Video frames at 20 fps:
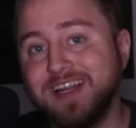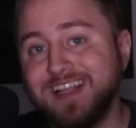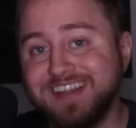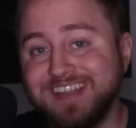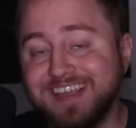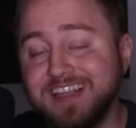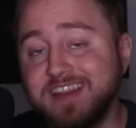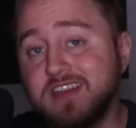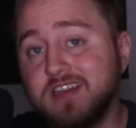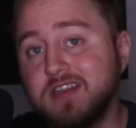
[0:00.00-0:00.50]
But
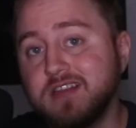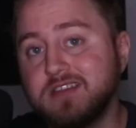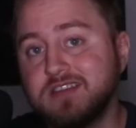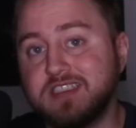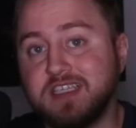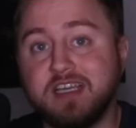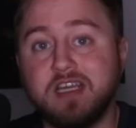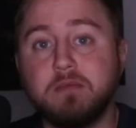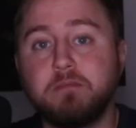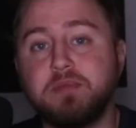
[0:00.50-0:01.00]
at the end of the
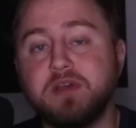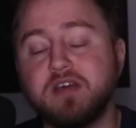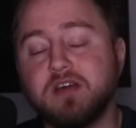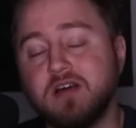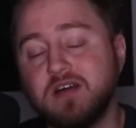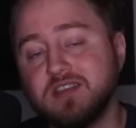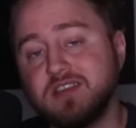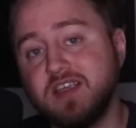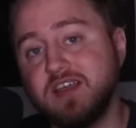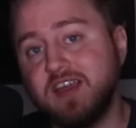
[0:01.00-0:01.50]
day,
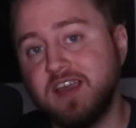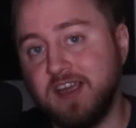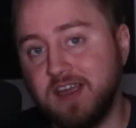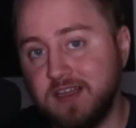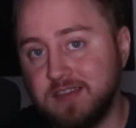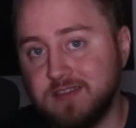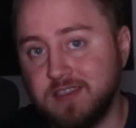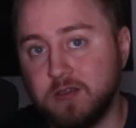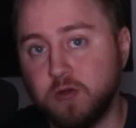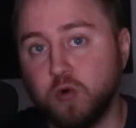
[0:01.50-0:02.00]
because they
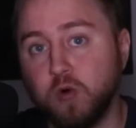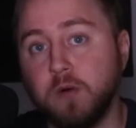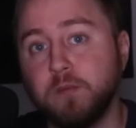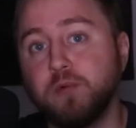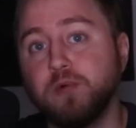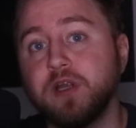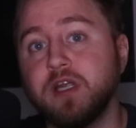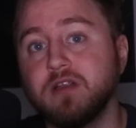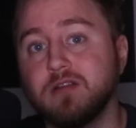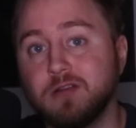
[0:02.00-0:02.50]
can't
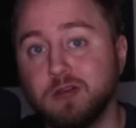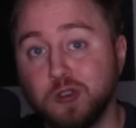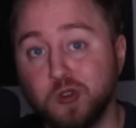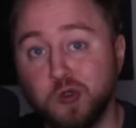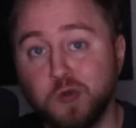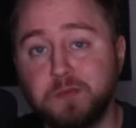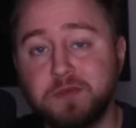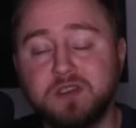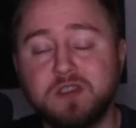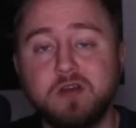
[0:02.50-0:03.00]
incorporate
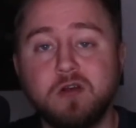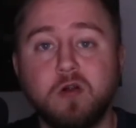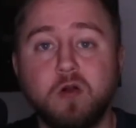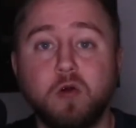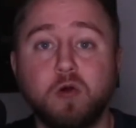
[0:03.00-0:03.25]
loops